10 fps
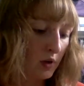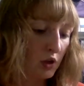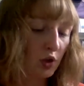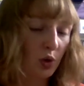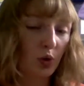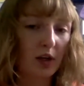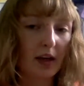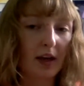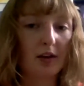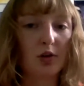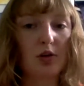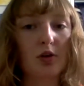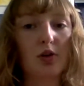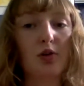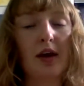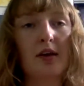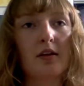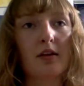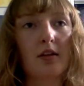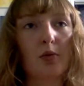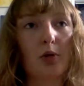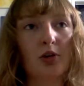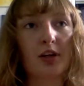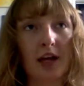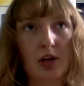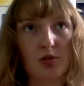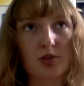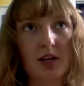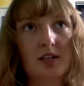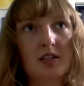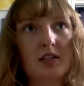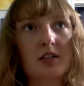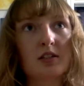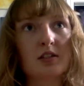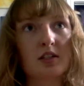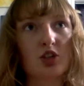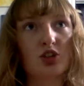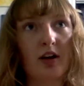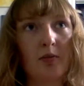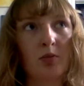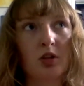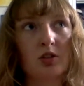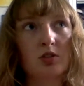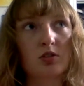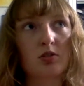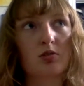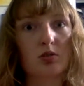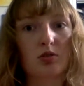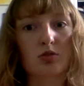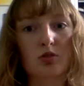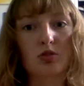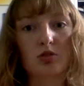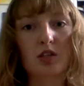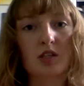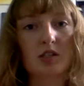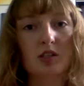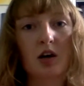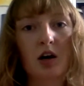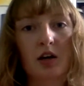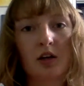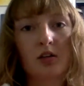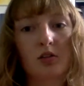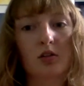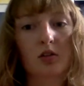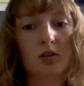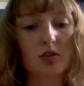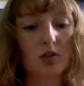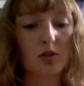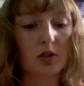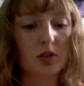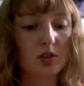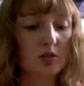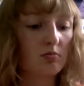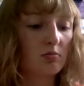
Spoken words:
So the opponent can't use instants, enchantments, or sorceries on it. So it's